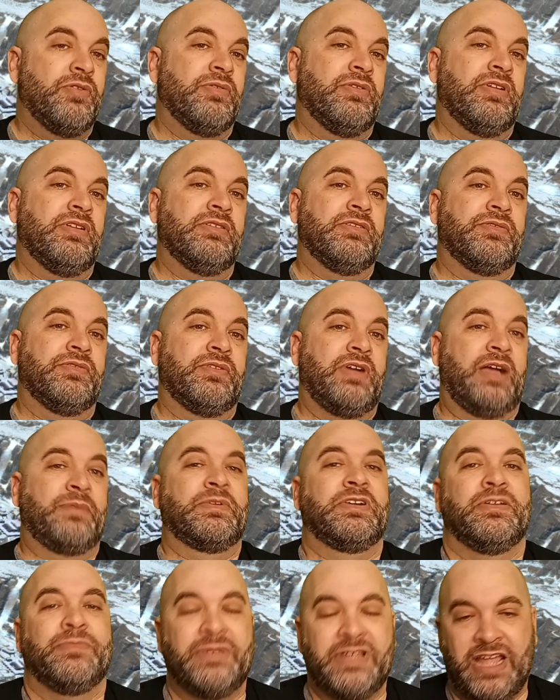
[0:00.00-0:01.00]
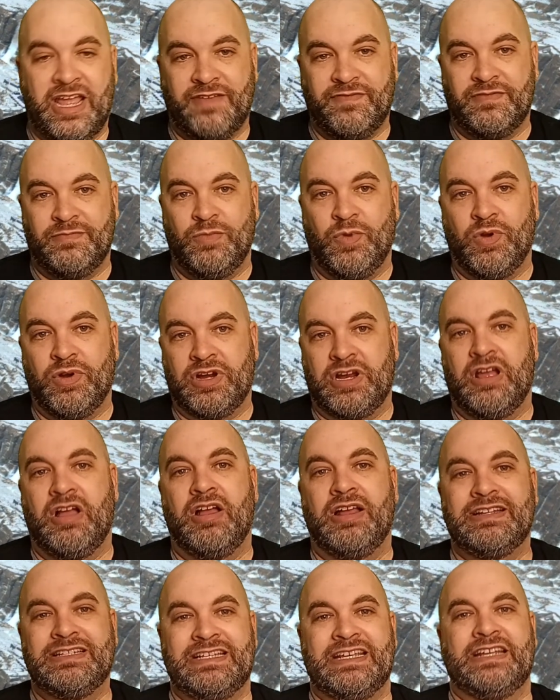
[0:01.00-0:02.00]
Well, I'm going to be having more
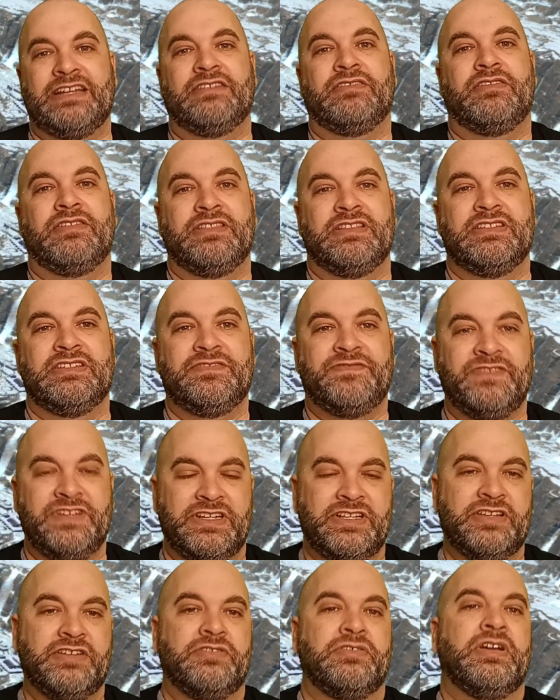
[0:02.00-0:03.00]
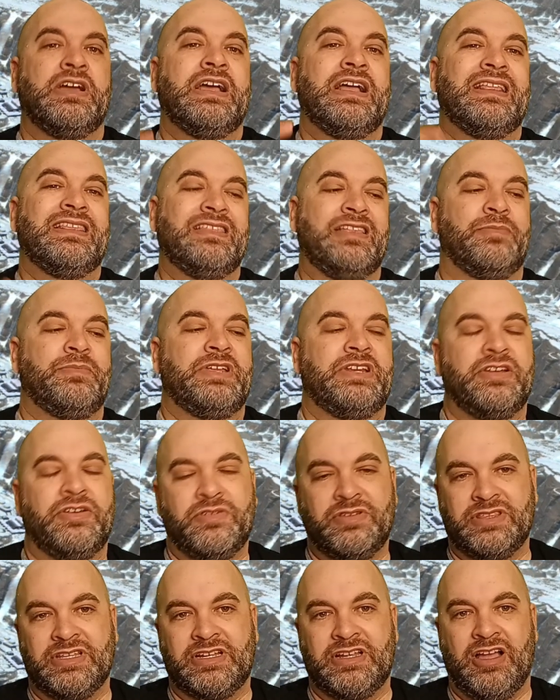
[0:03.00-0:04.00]
content on this video. Let me
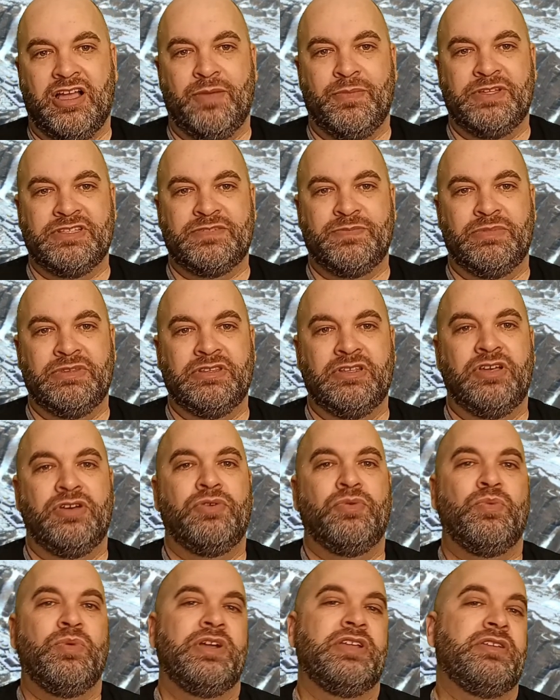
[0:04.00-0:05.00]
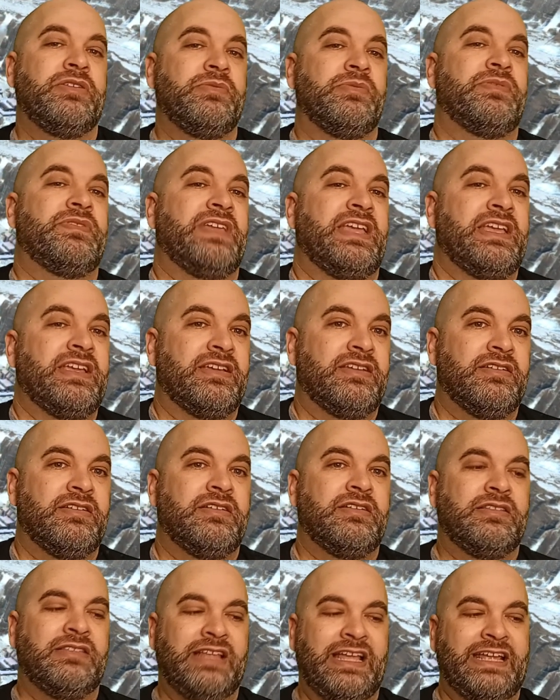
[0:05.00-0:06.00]
know in the comments below what you think.
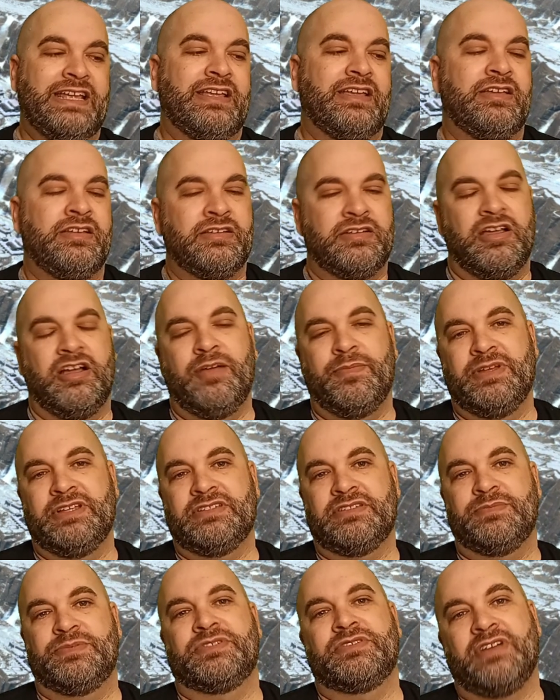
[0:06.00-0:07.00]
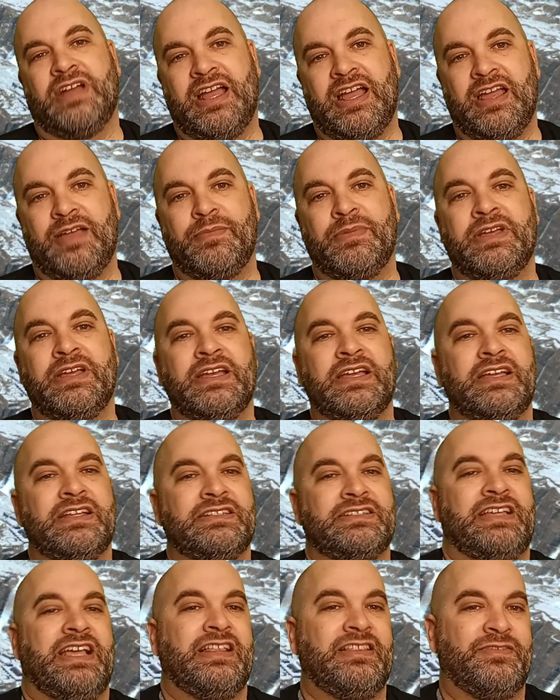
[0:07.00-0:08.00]
Like, comment, subscribe,
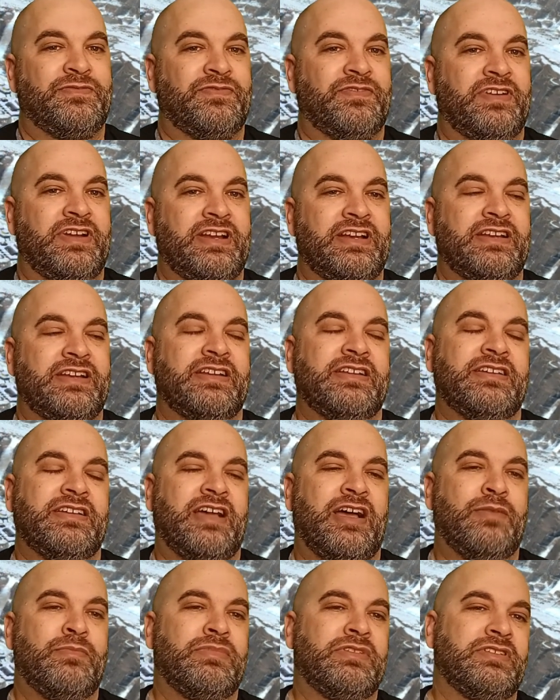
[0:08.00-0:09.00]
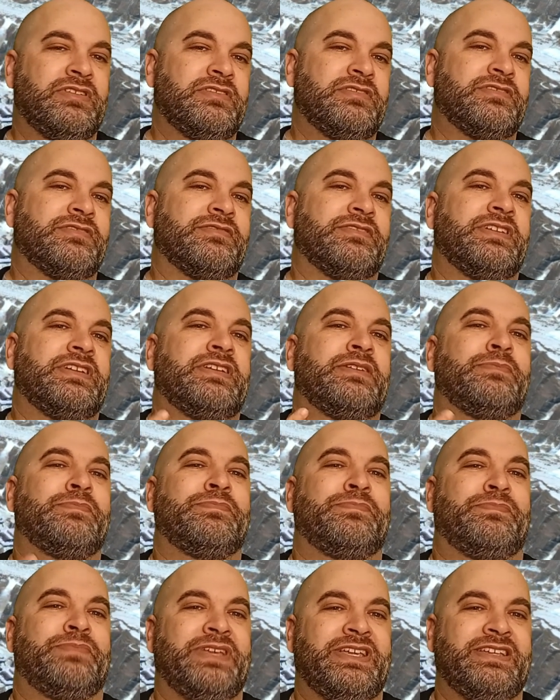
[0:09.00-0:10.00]
tell a friend. I'm Belligerent.
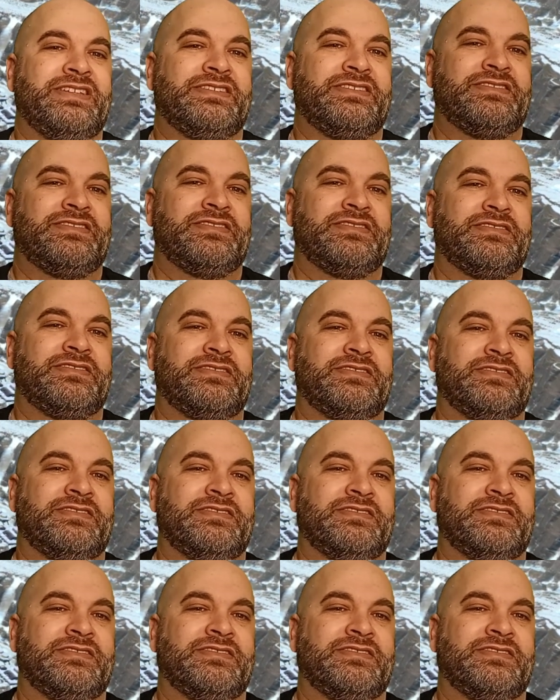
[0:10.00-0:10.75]
Peace.